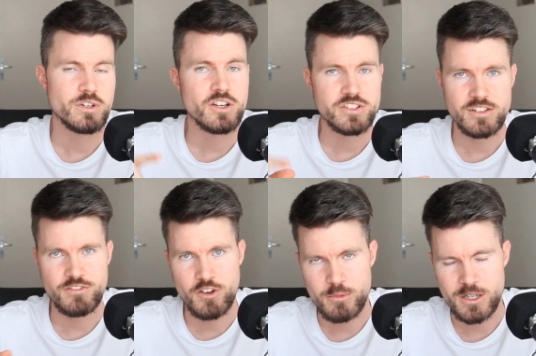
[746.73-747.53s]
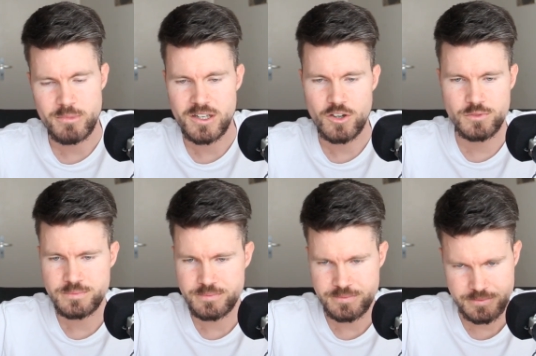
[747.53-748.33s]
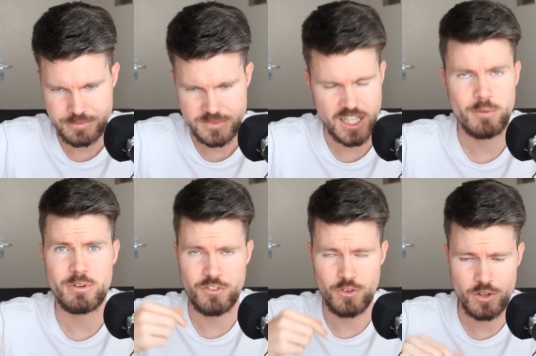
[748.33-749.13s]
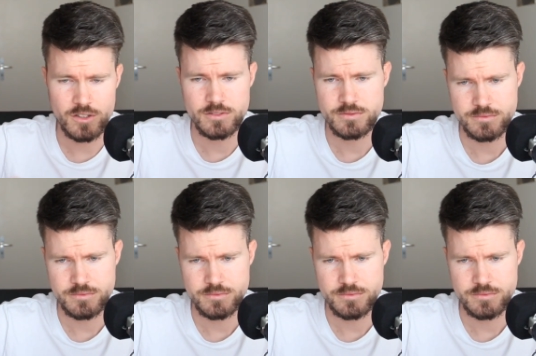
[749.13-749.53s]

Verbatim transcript: We looked at the formula below uh, before,